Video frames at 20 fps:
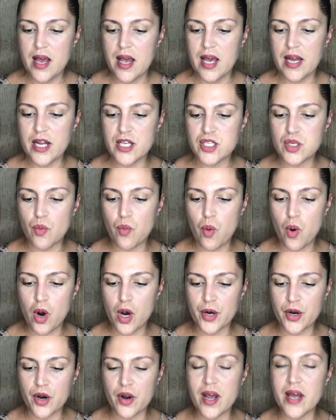And it's a
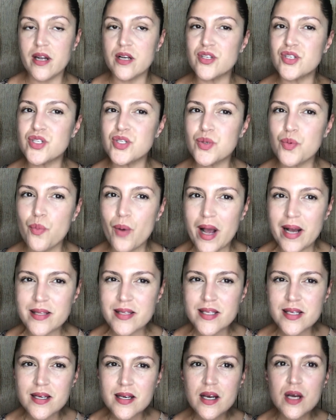water and a
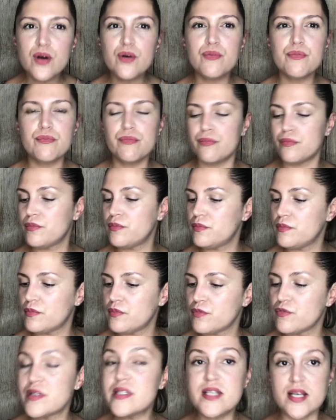sweat
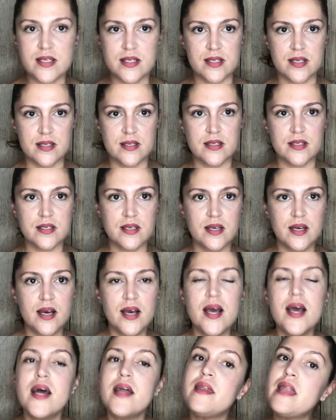resistance.
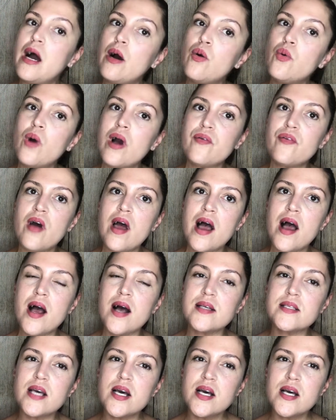Now, whoever
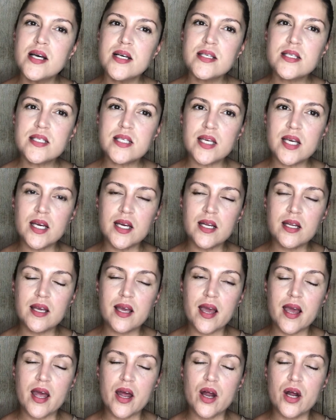has skin
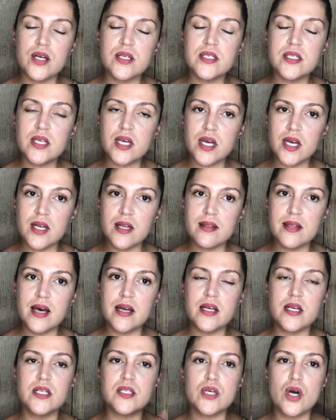care, skin
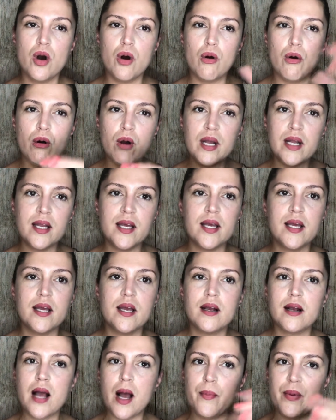that is
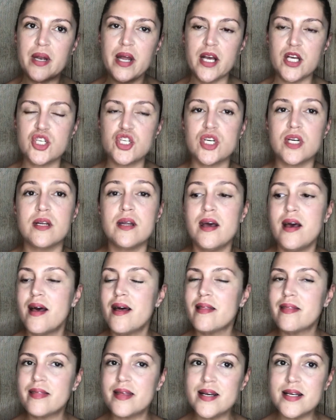oily combination,
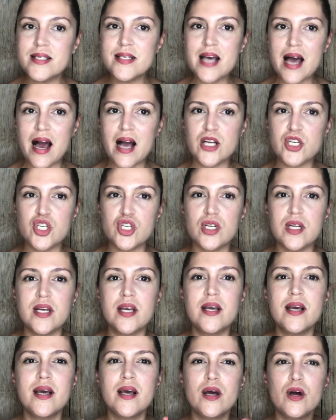this
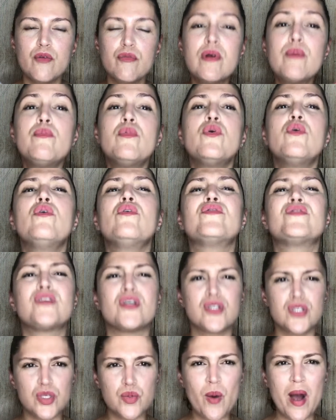actually removes
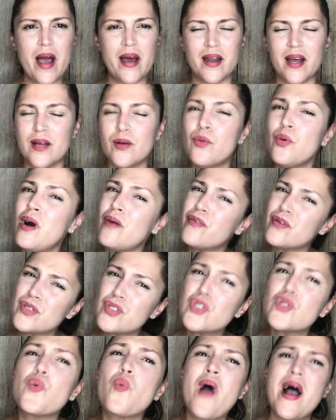the sweat and whoever
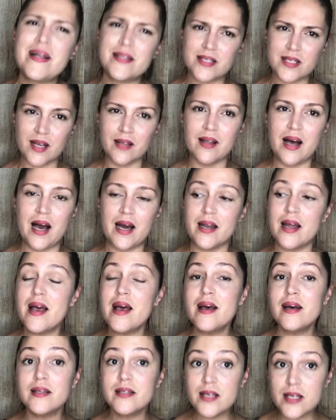sweats a lot.
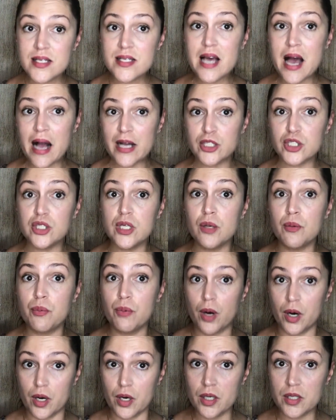This actually
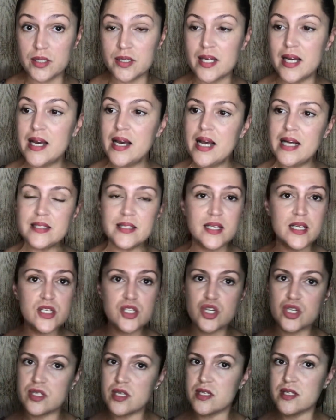works and this
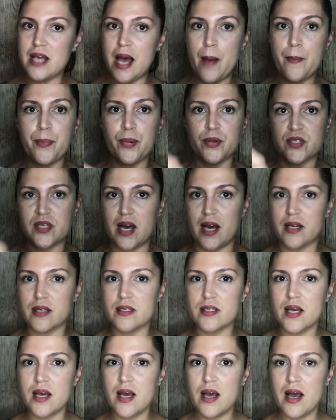is just a sample
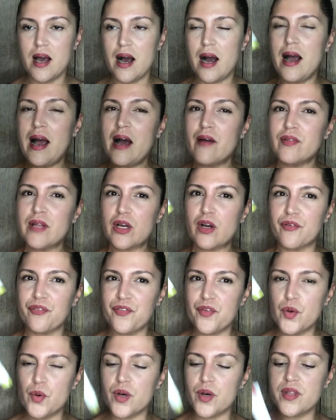size. I have like a
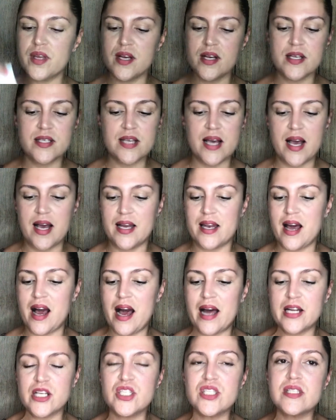few of these and
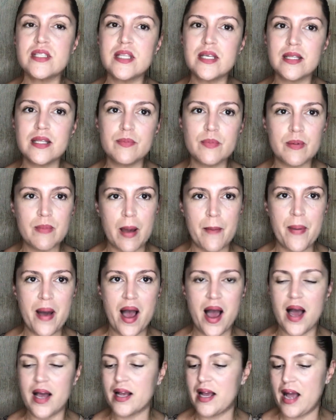I stick them in my
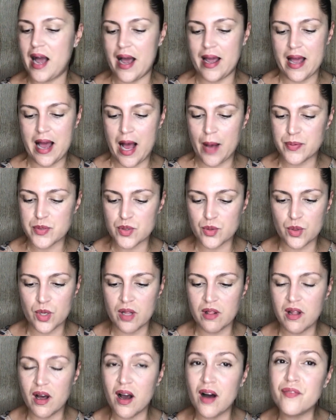bag. I absolutely
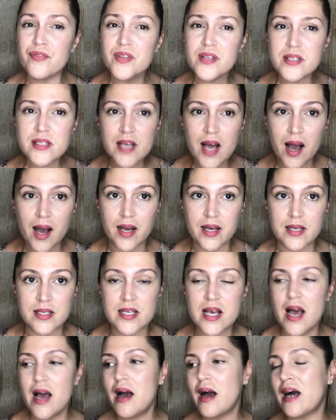love the size.
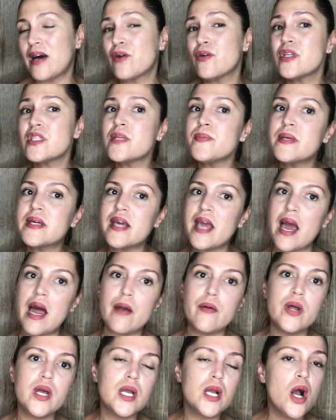I don't need to be
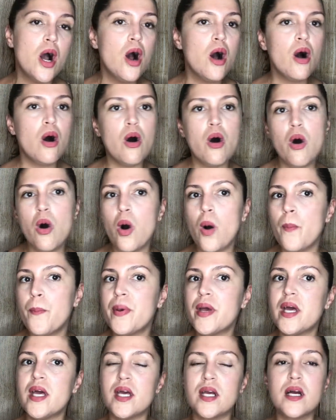carrying a whole
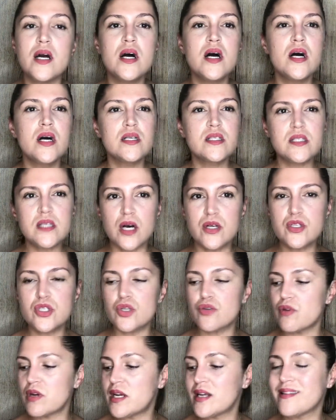big
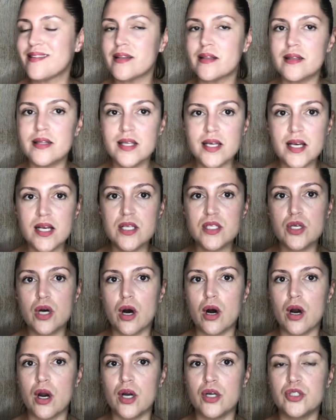sunscreen. These
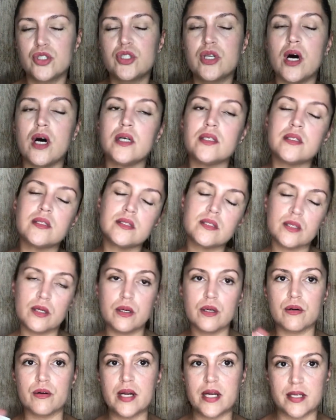are just
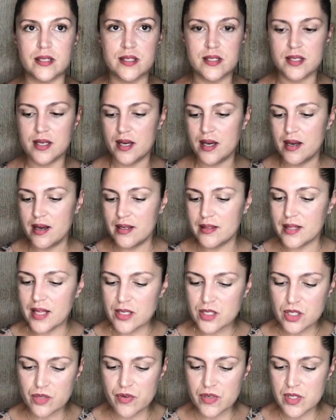great.
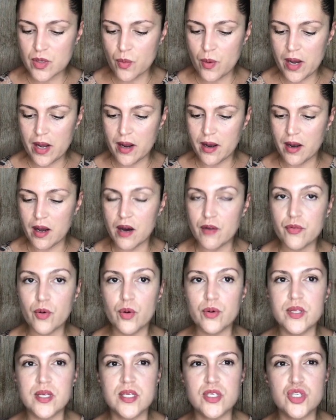That's the reason why I love
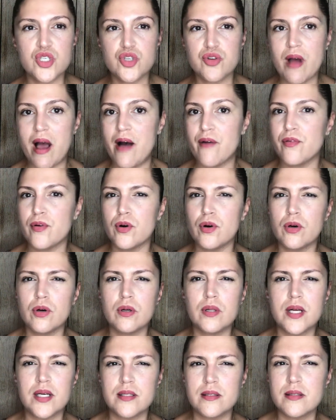all these travel
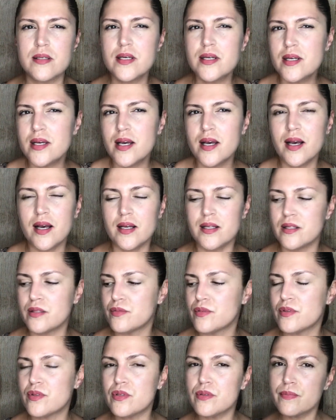and,
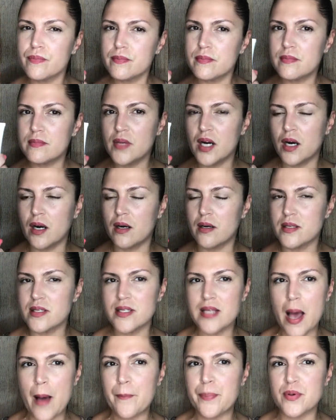and uh,
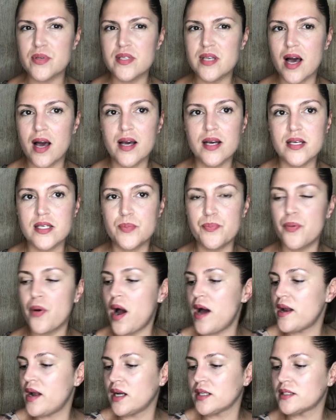sample size
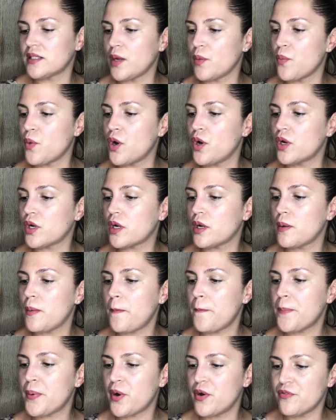products. They work
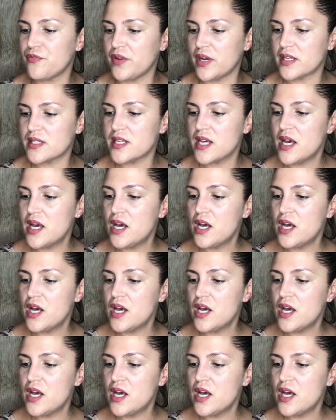perfect.